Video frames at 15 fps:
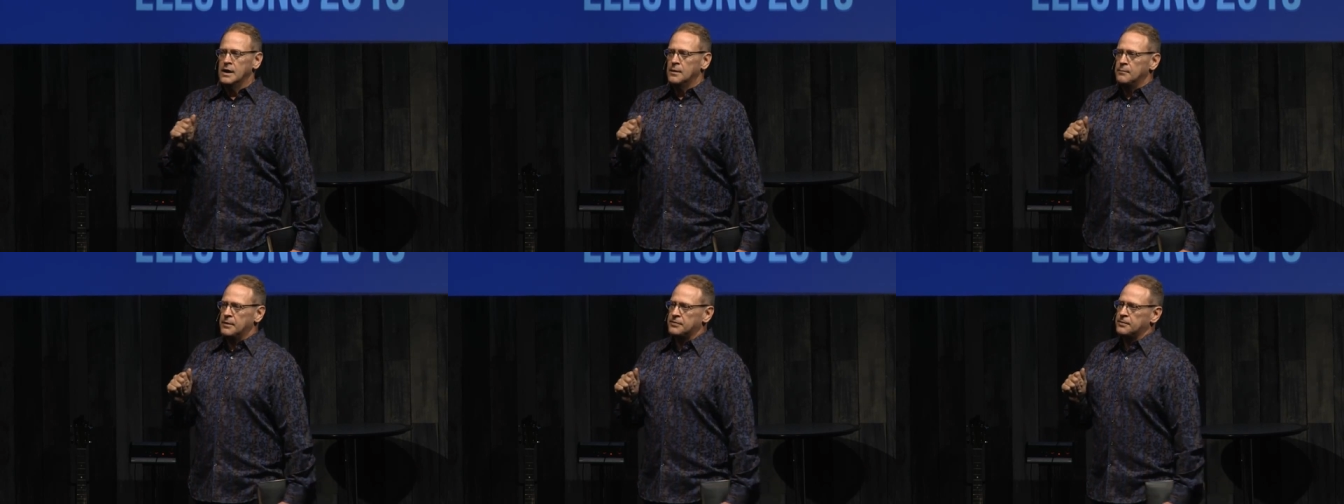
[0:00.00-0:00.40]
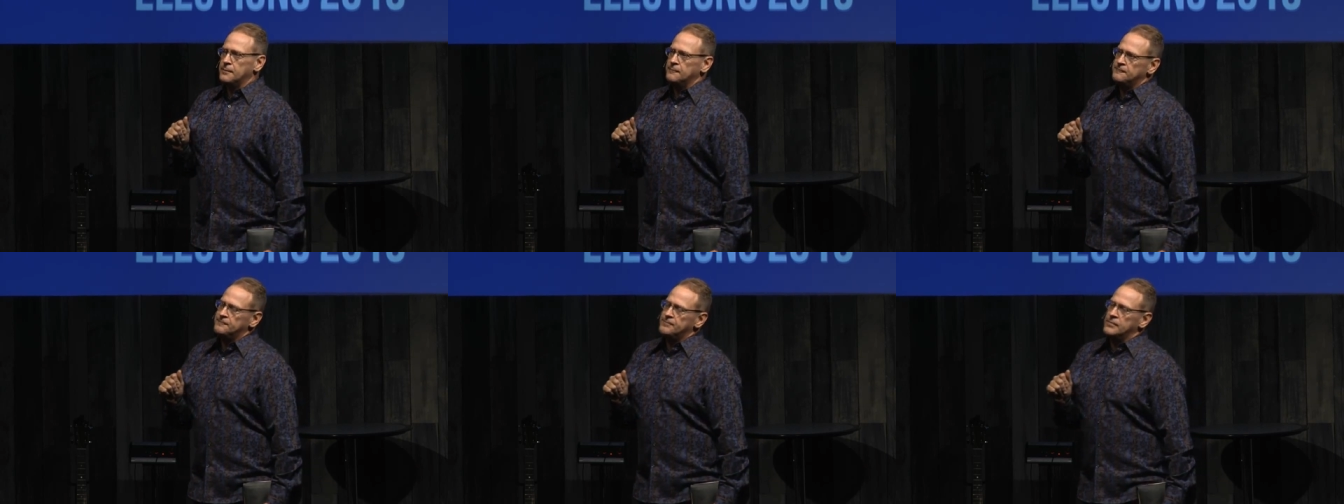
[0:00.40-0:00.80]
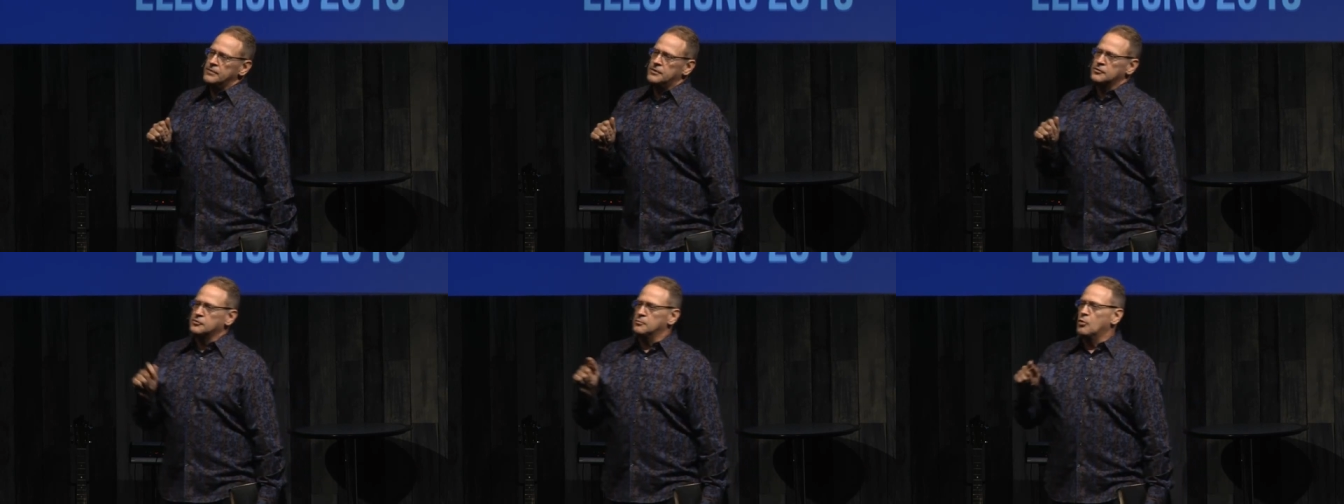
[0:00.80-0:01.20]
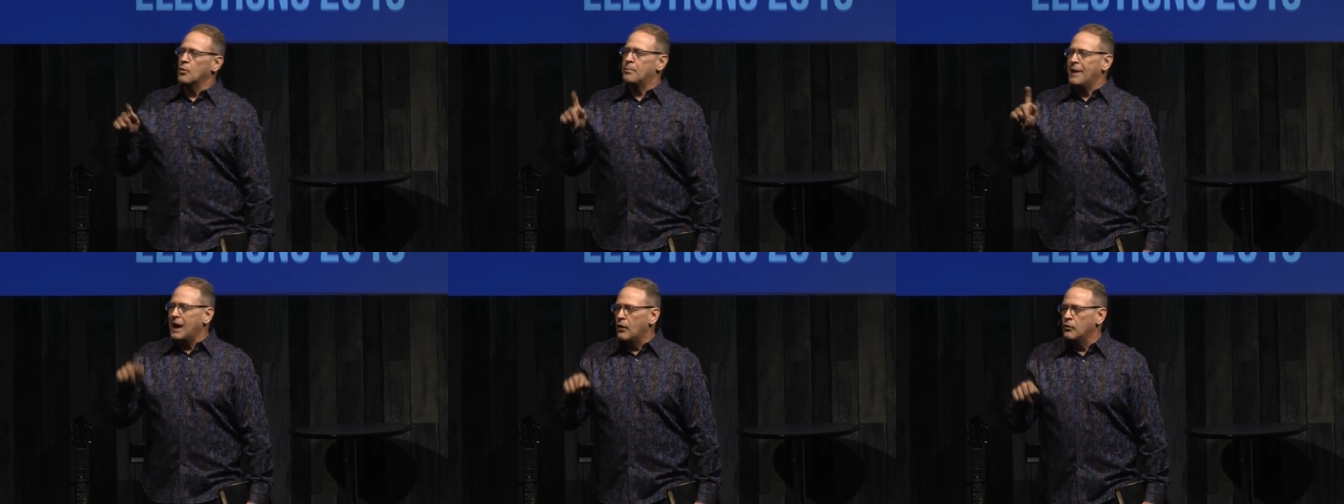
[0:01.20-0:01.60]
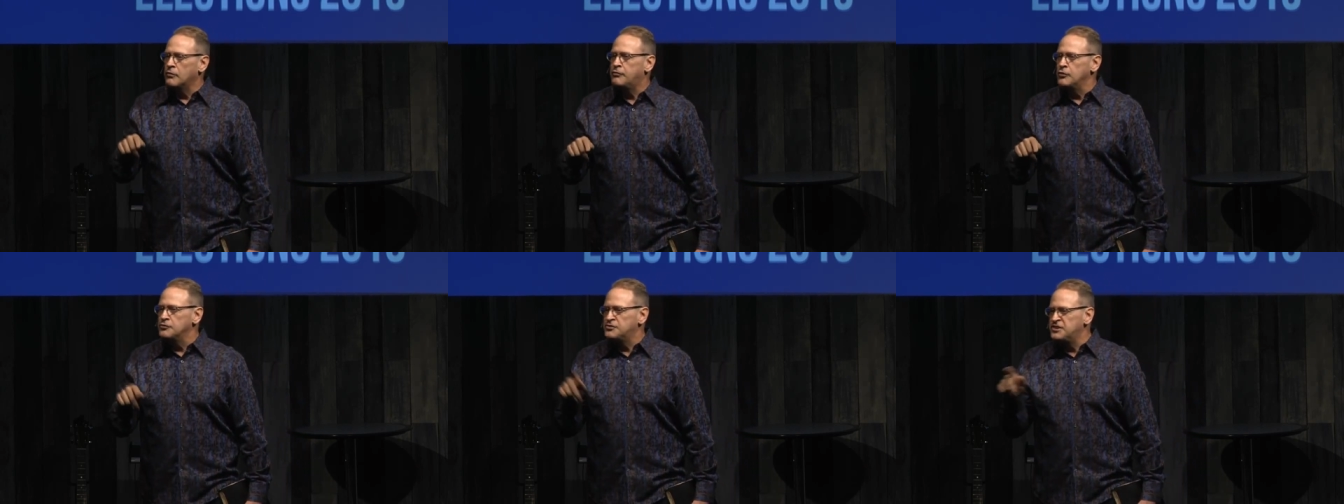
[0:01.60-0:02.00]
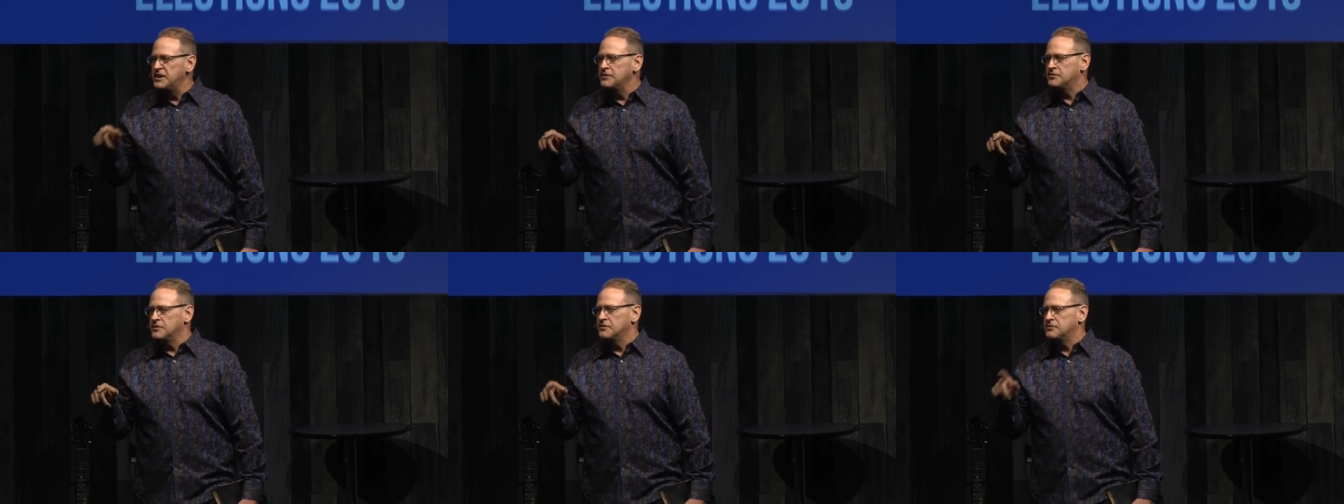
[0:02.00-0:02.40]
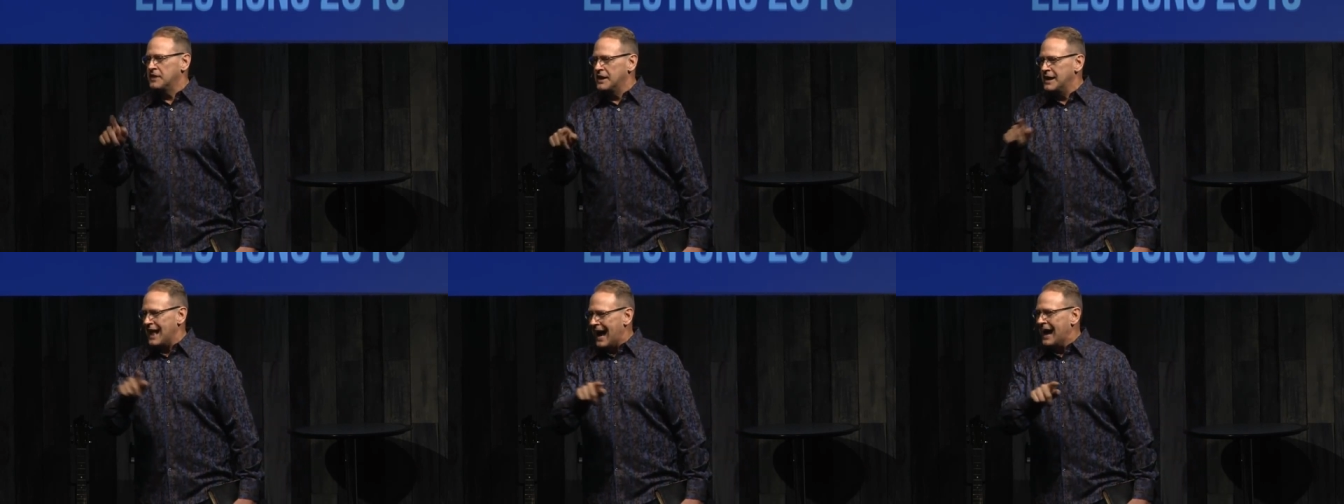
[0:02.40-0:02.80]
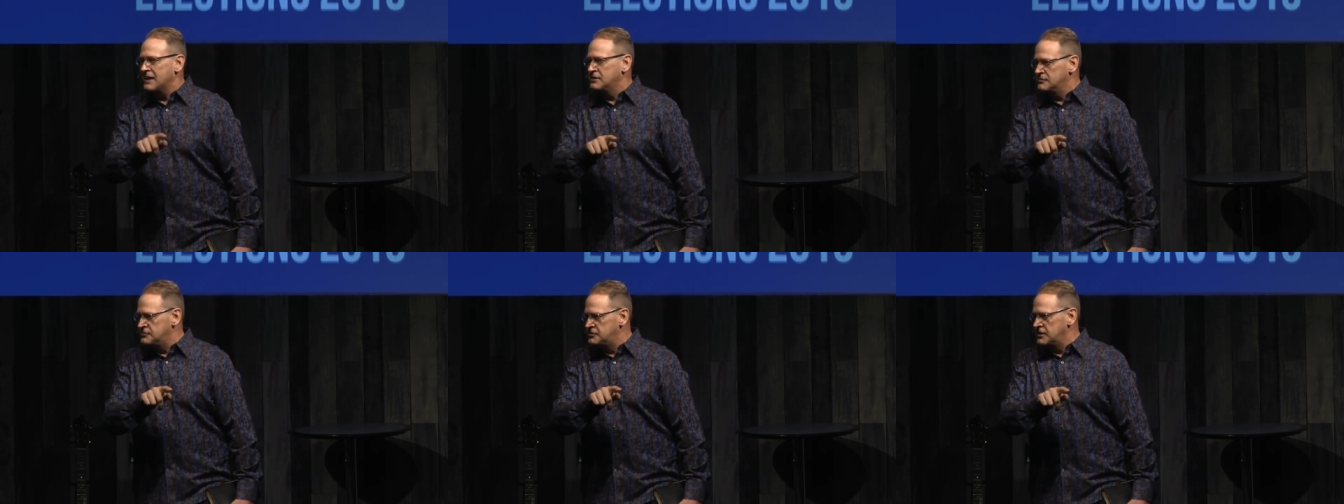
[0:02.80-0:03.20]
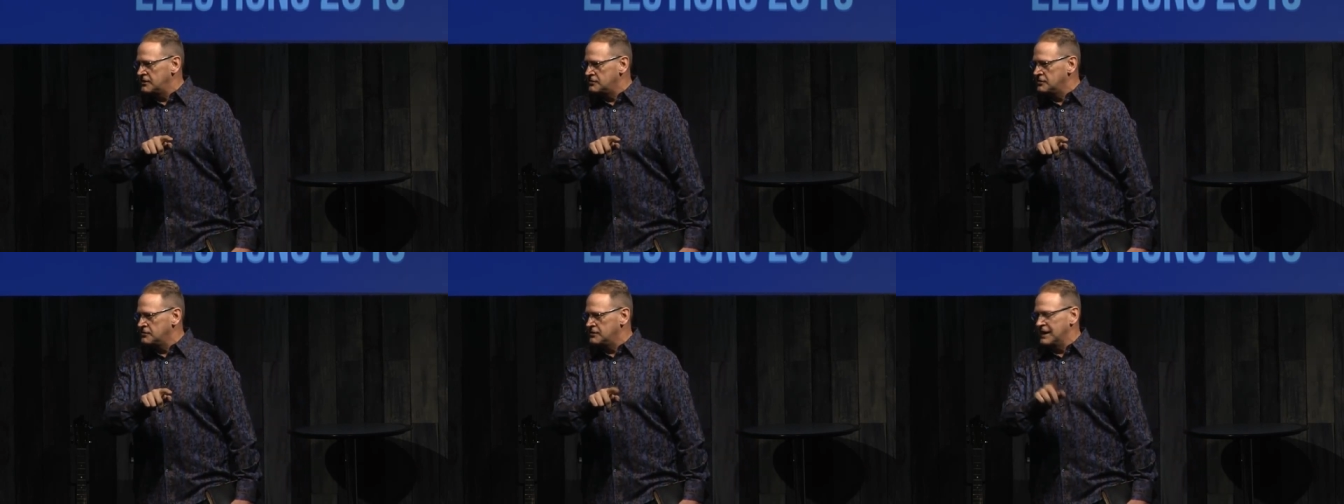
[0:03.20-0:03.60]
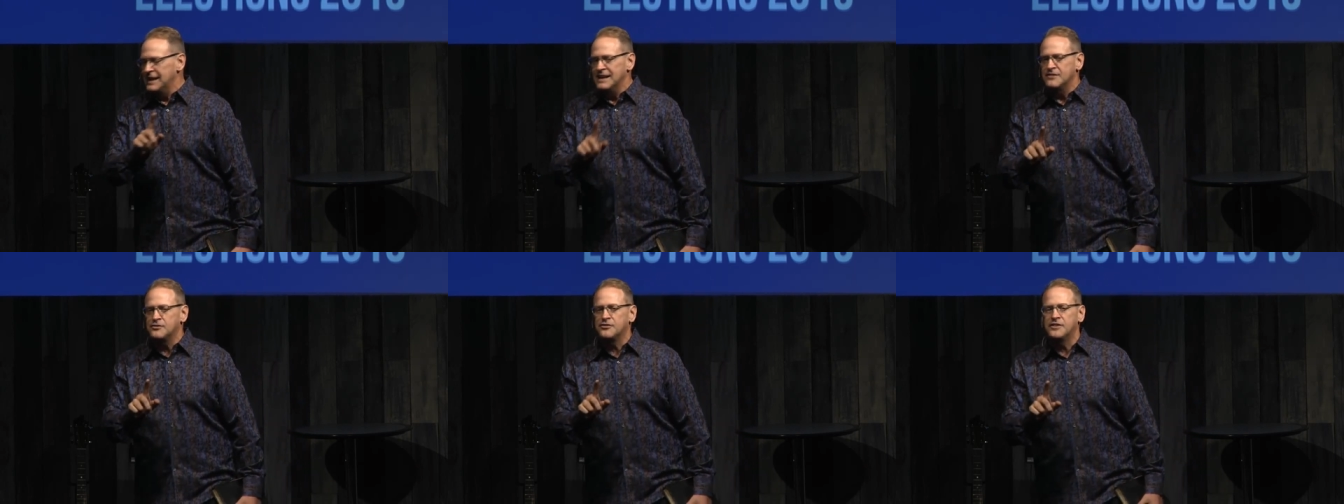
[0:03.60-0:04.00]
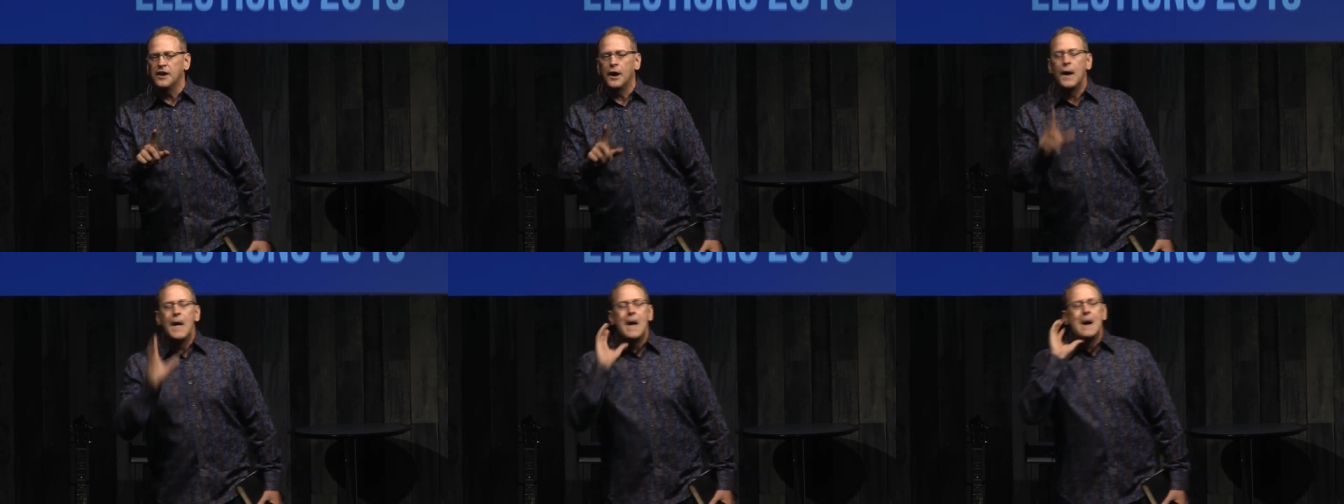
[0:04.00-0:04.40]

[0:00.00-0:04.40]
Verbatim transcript: But there's a more powerful Jesus than an active Jesus, and it's the